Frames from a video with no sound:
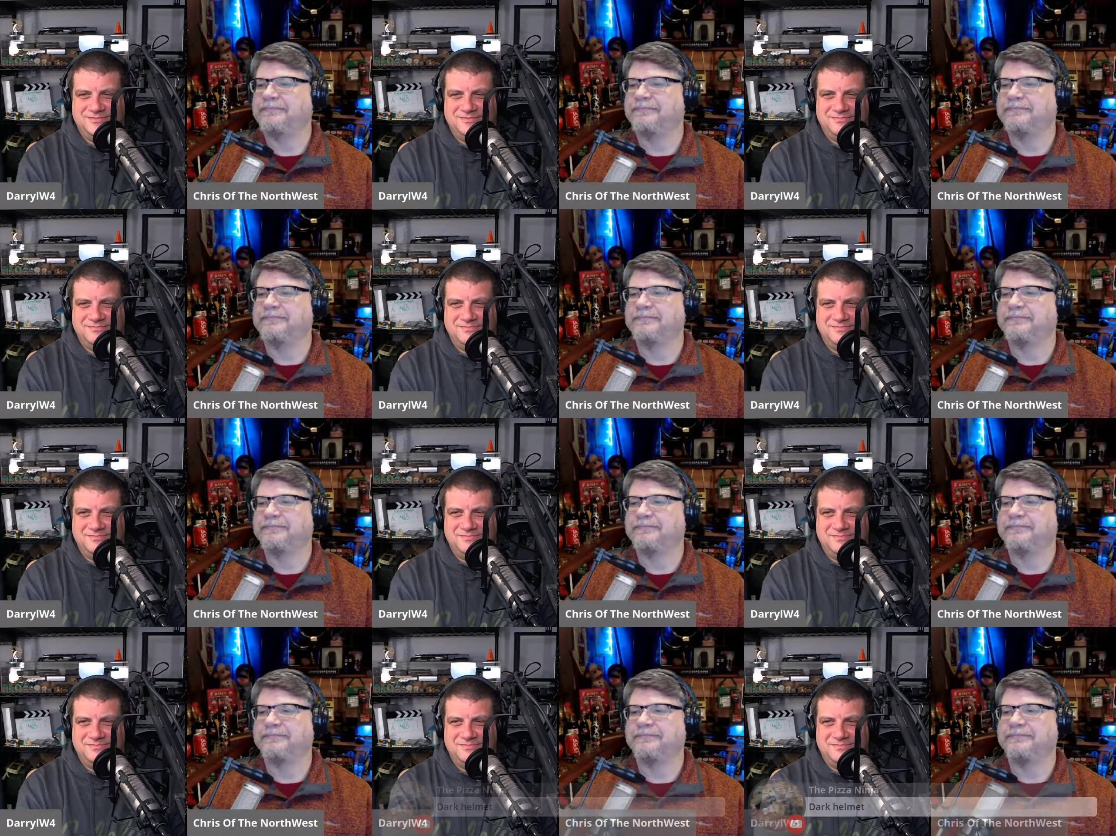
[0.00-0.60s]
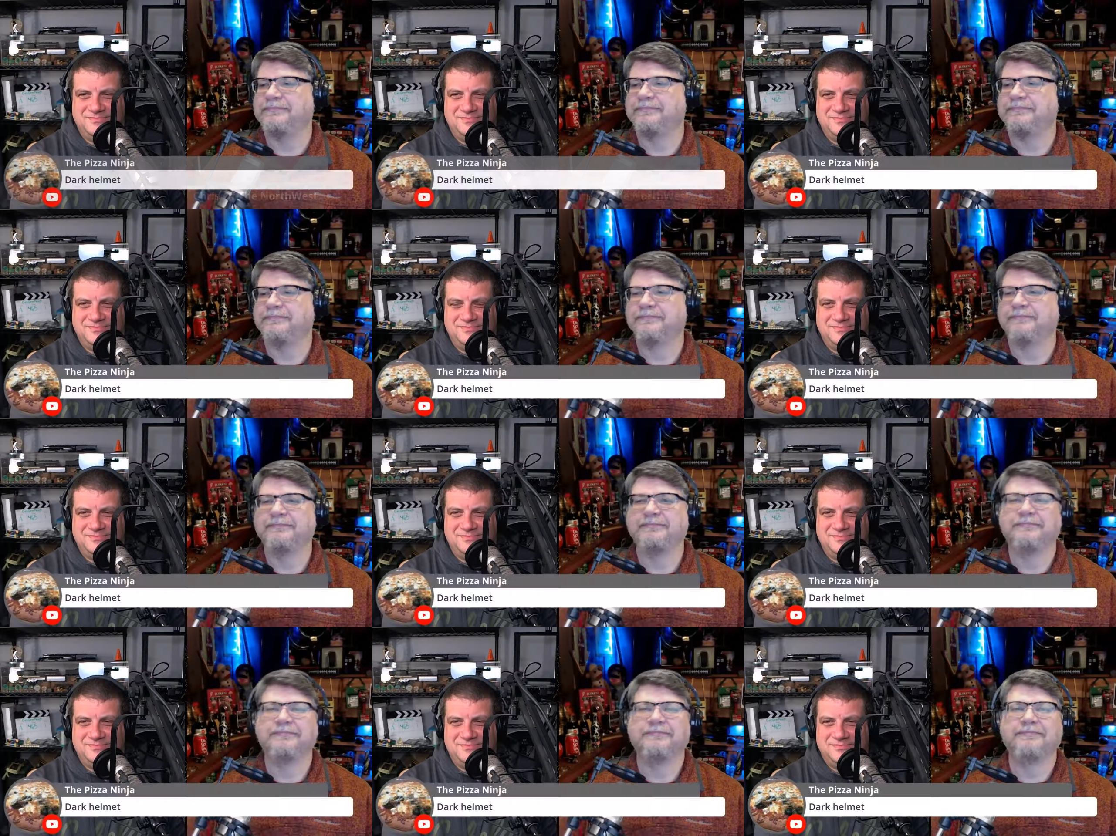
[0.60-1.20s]
Speaker 1: Mm.
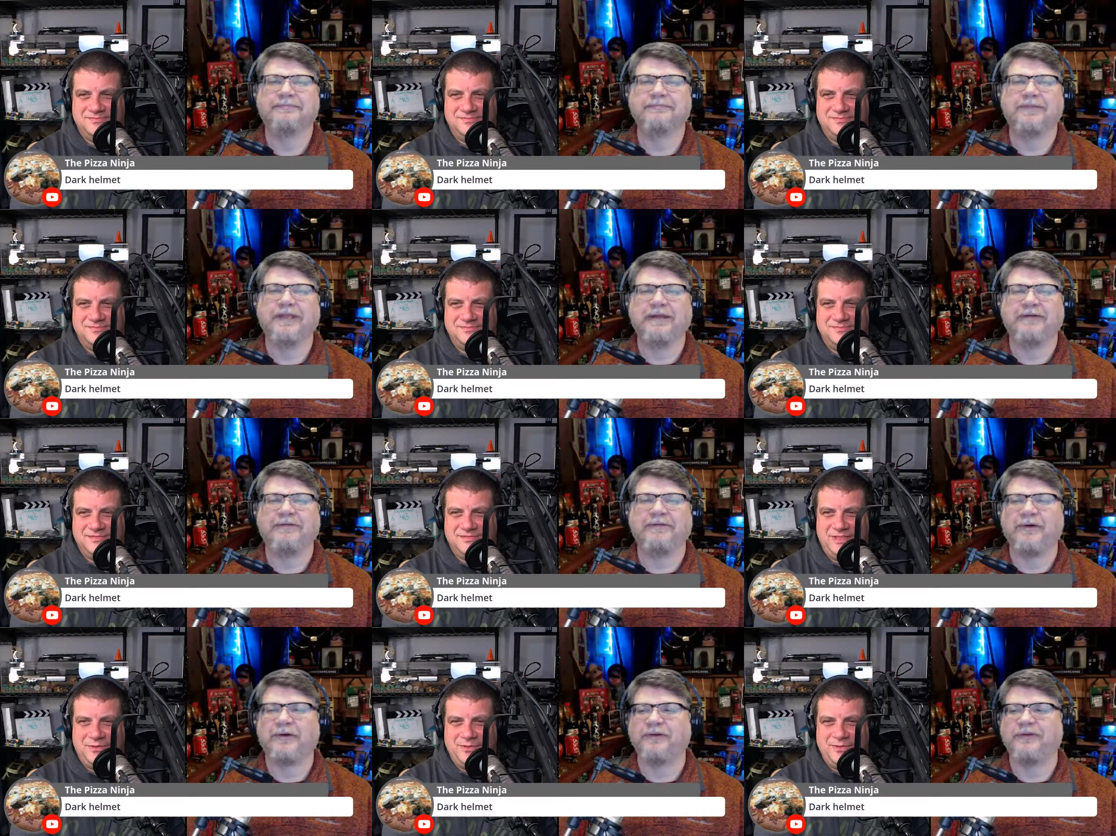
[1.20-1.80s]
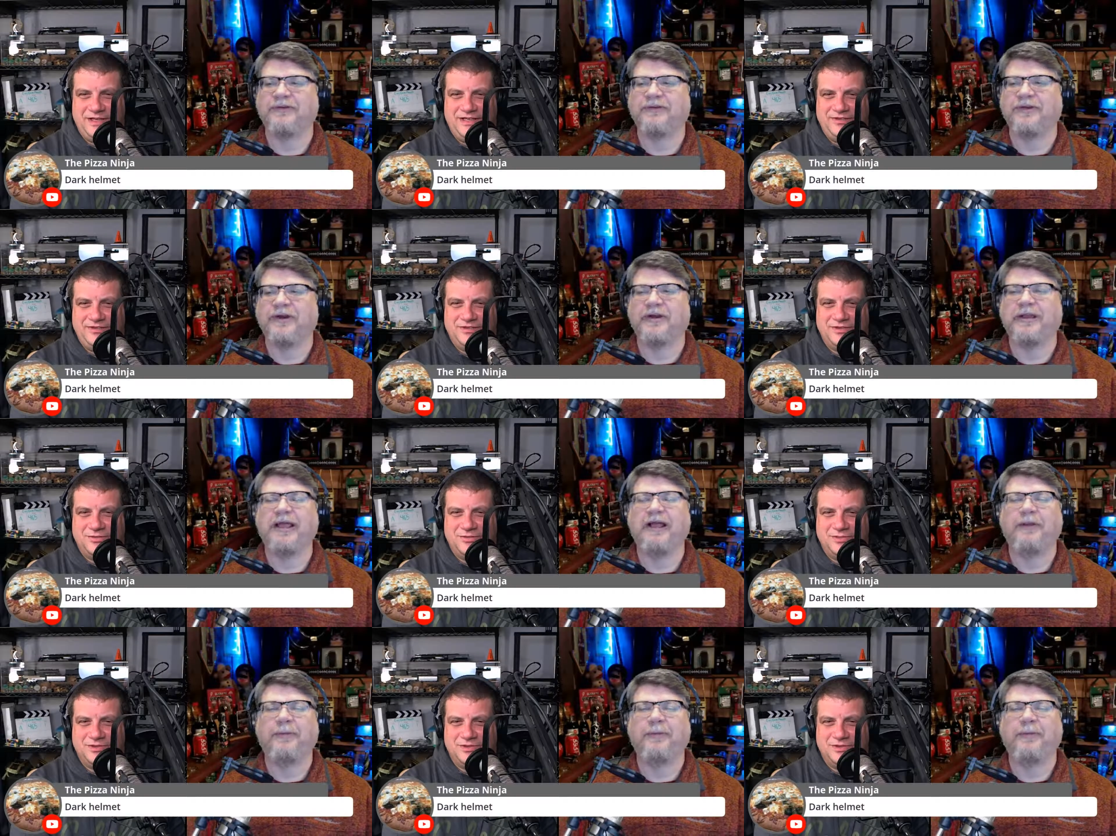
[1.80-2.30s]
And of It'd course, easier to